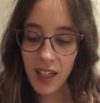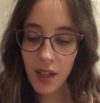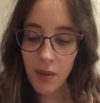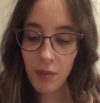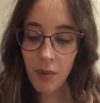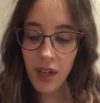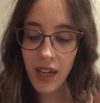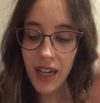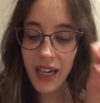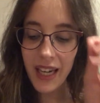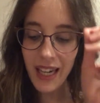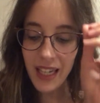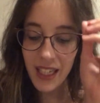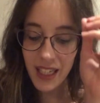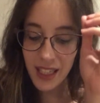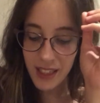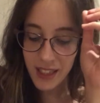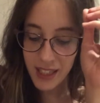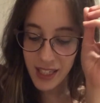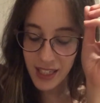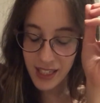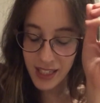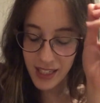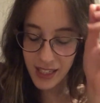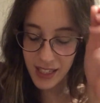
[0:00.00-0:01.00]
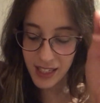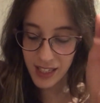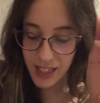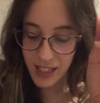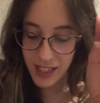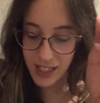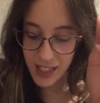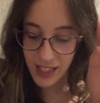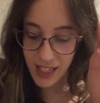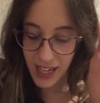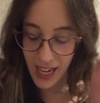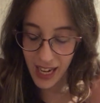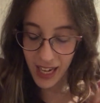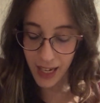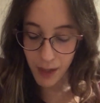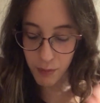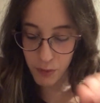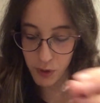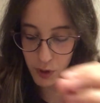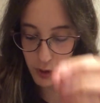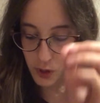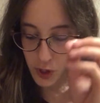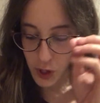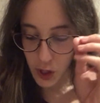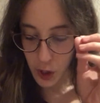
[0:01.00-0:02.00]
what I aim
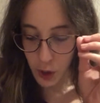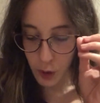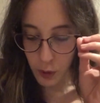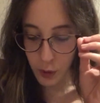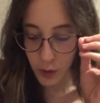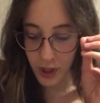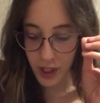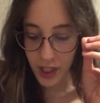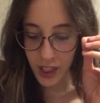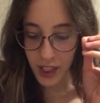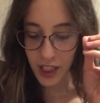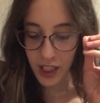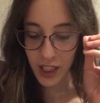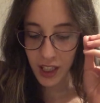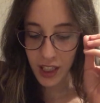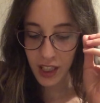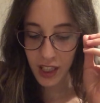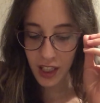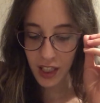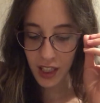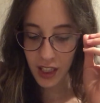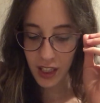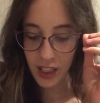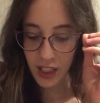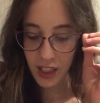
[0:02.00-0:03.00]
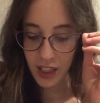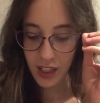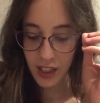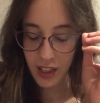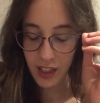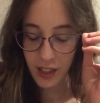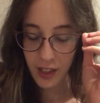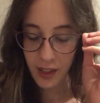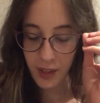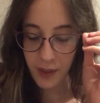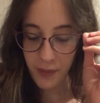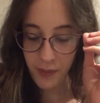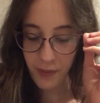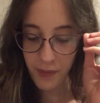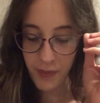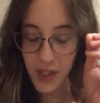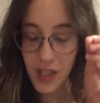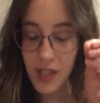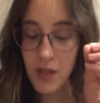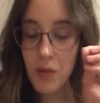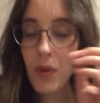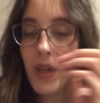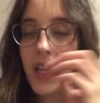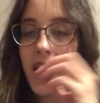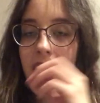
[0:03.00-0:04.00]
to do
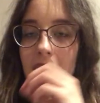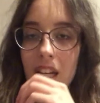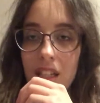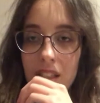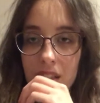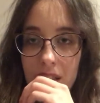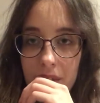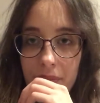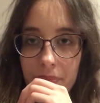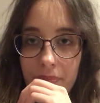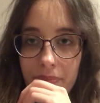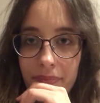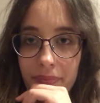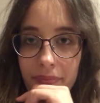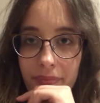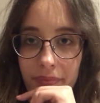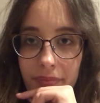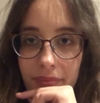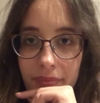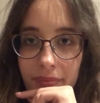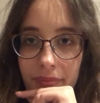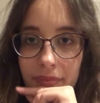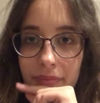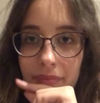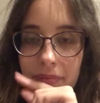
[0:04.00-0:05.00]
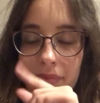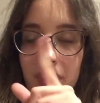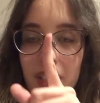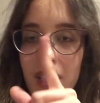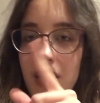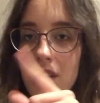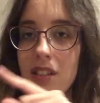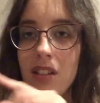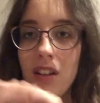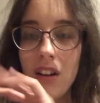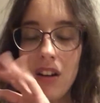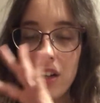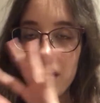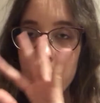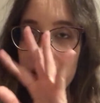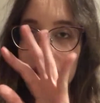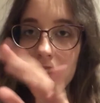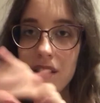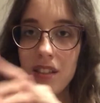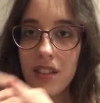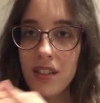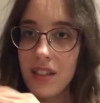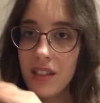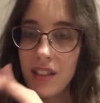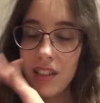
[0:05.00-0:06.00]
this weekend. Sorry,
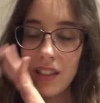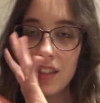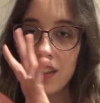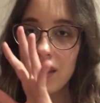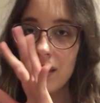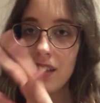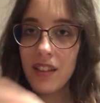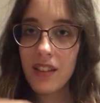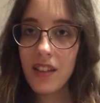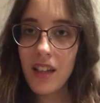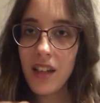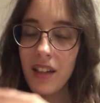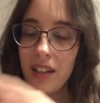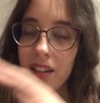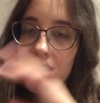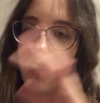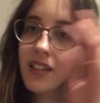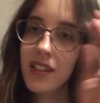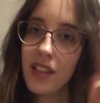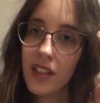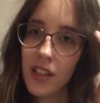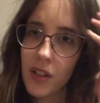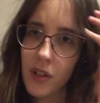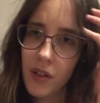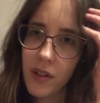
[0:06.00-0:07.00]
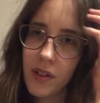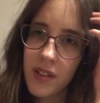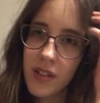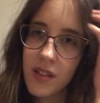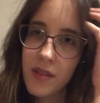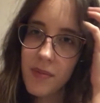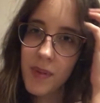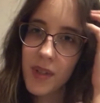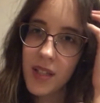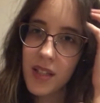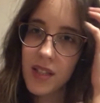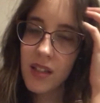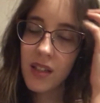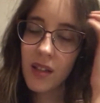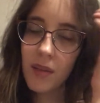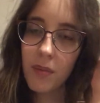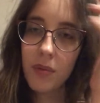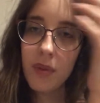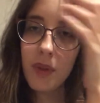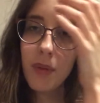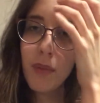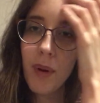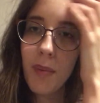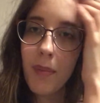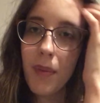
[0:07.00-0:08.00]
this is like, I think yoga is messing up
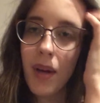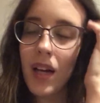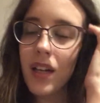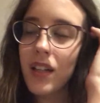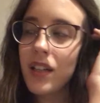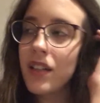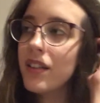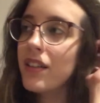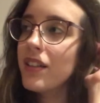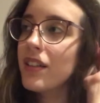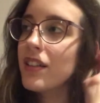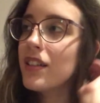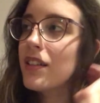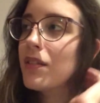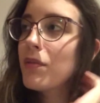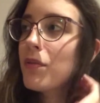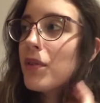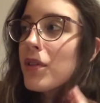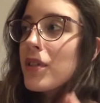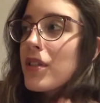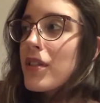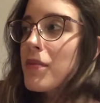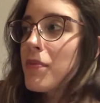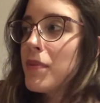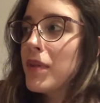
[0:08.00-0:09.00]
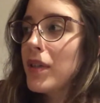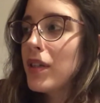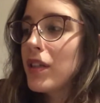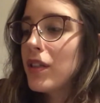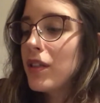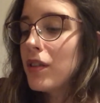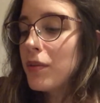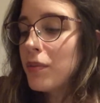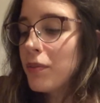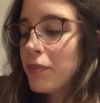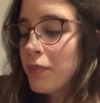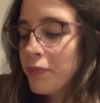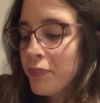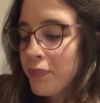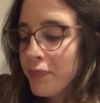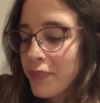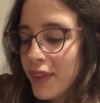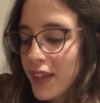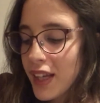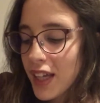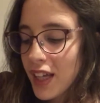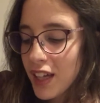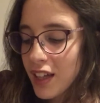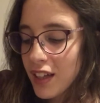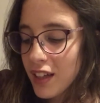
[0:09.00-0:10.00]
with my mind. I think it wants me to
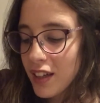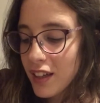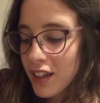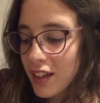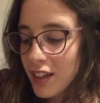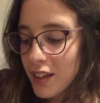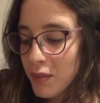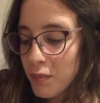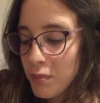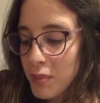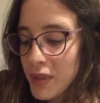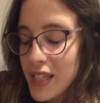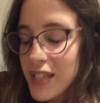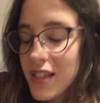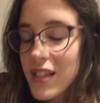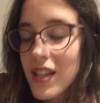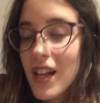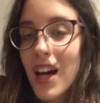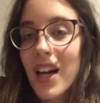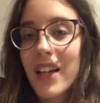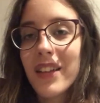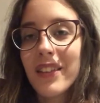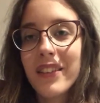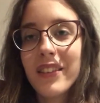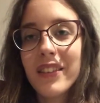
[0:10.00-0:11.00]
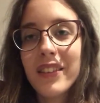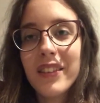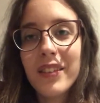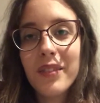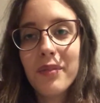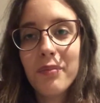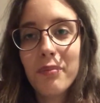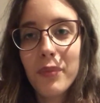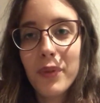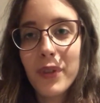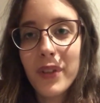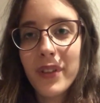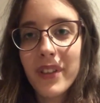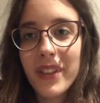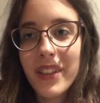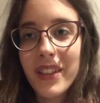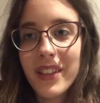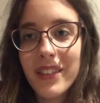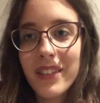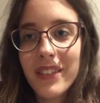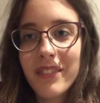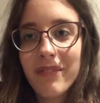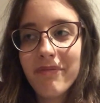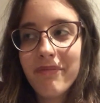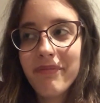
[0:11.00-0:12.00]
be silent more
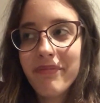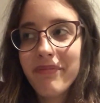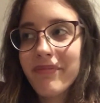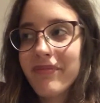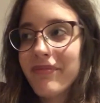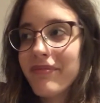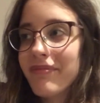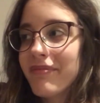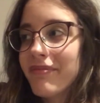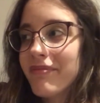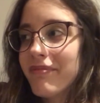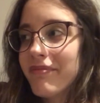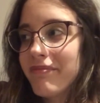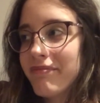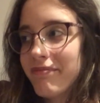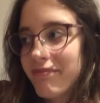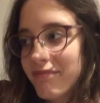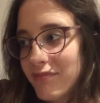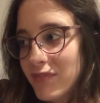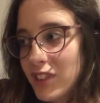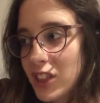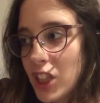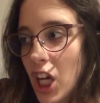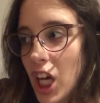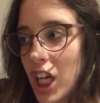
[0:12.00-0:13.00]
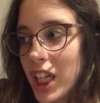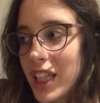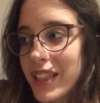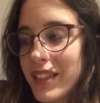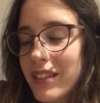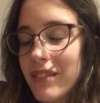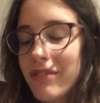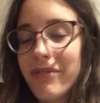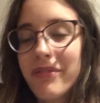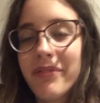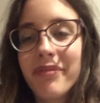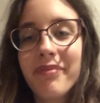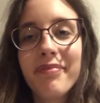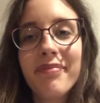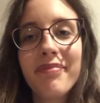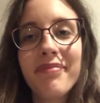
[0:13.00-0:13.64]
than talkative.